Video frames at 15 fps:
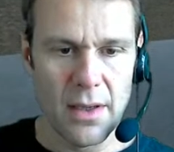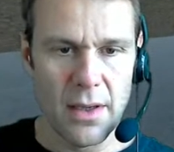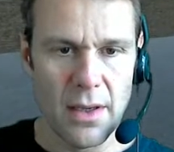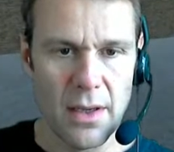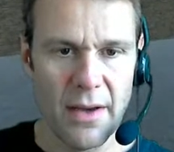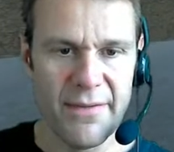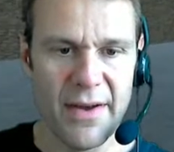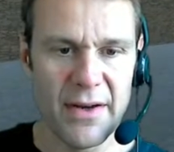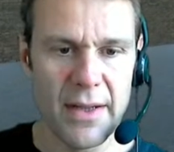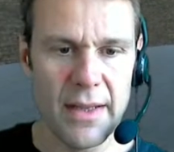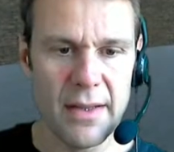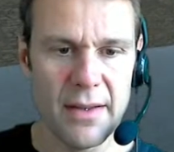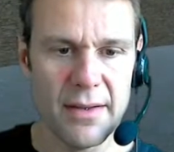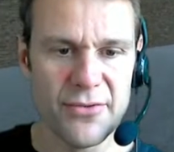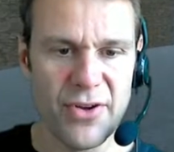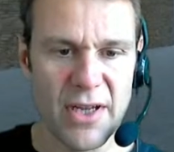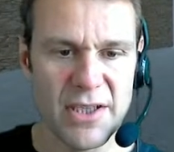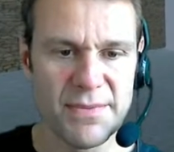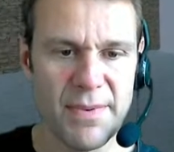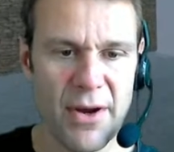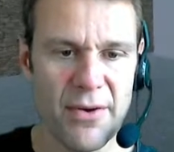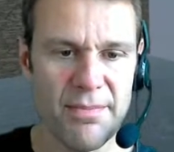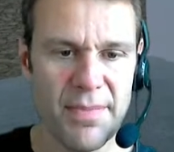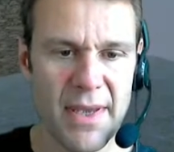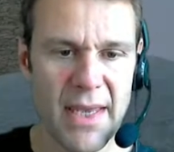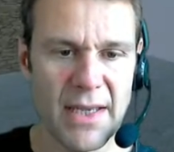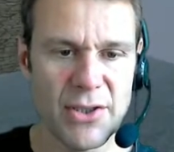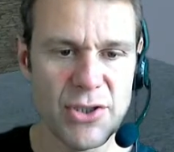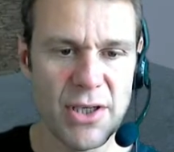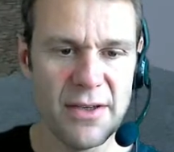found a little transparent
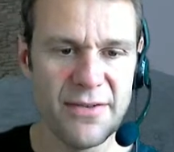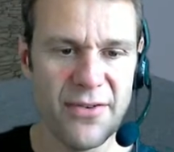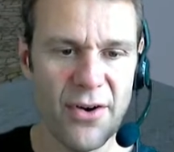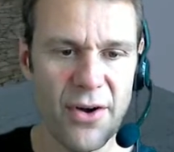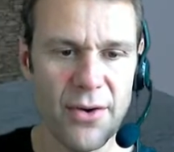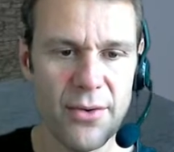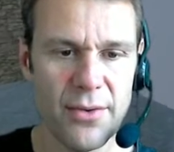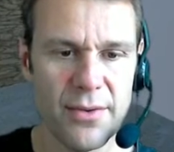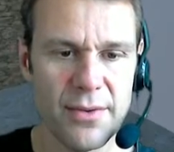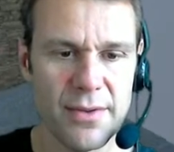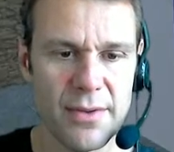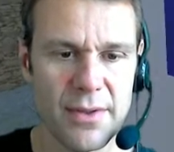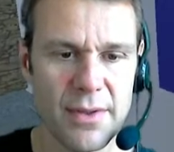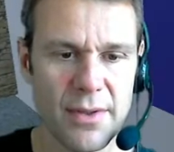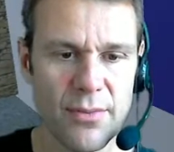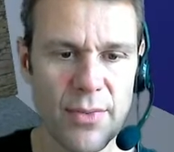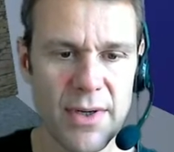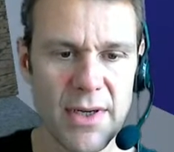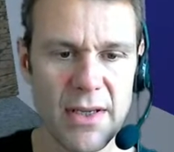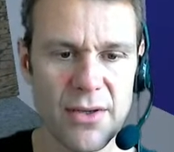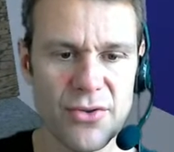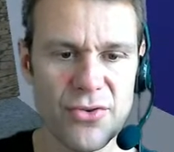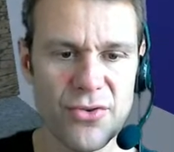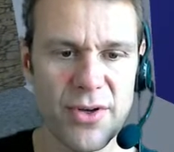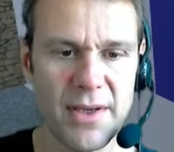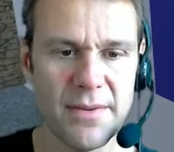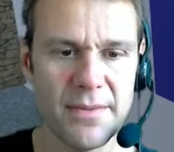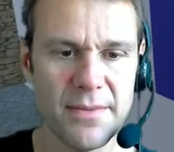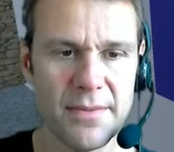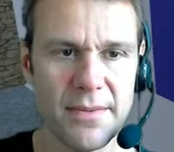PNG file, went in a
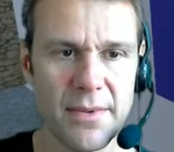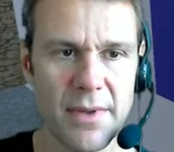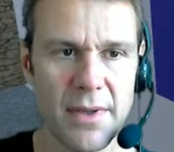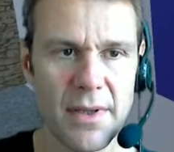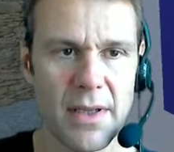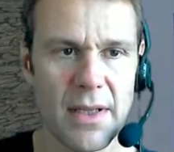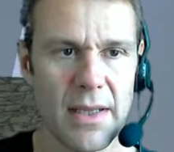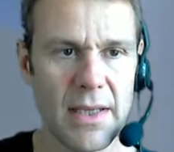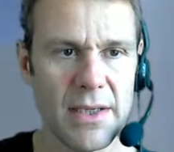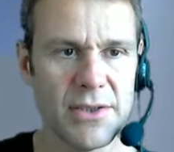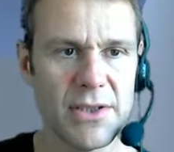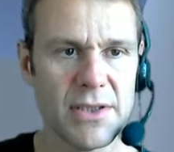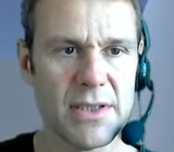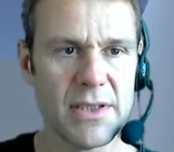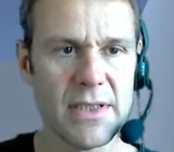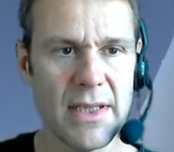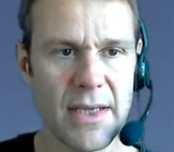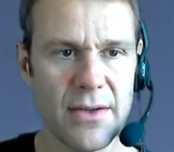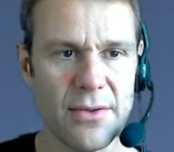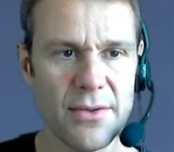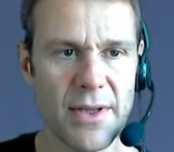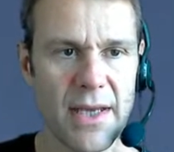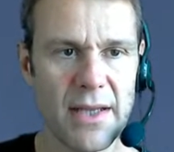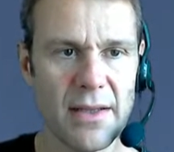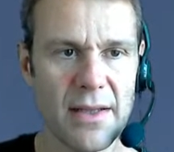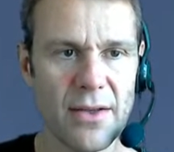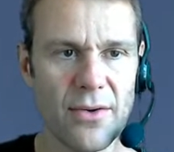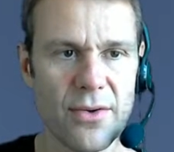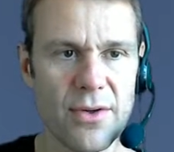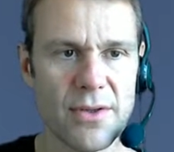treat. Let's just click on that,
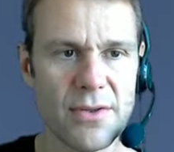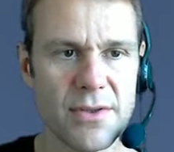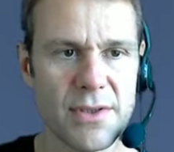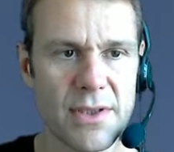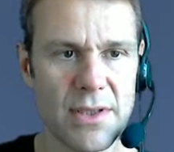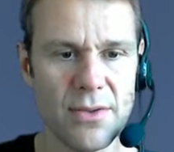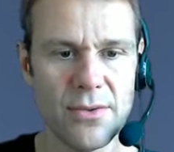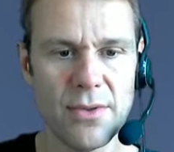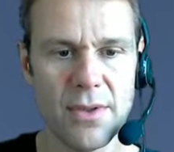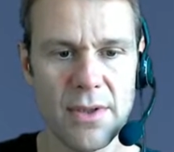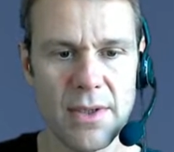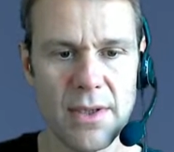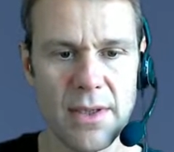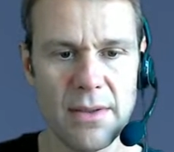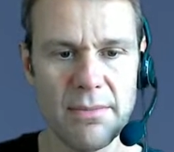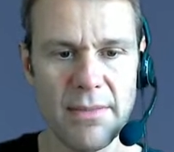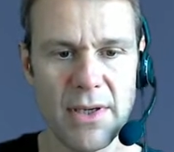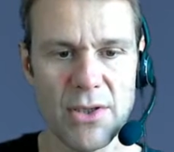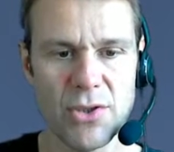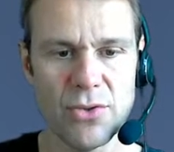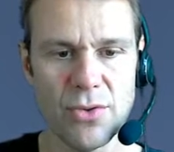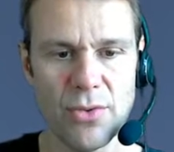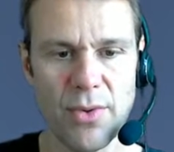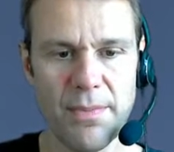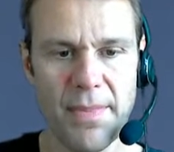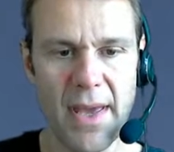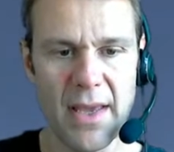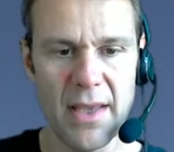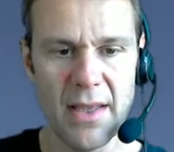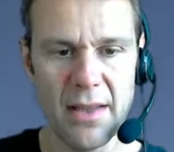click on console, make sure that we're
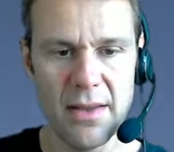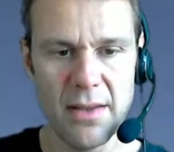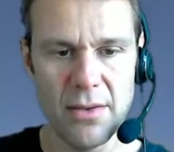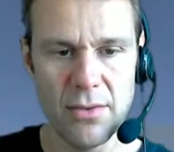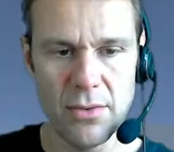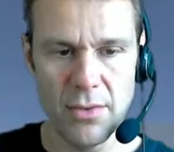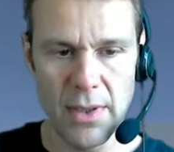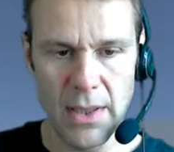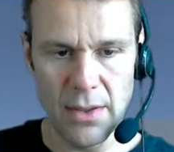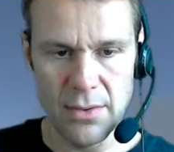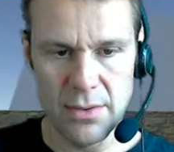back in. Oh, hello.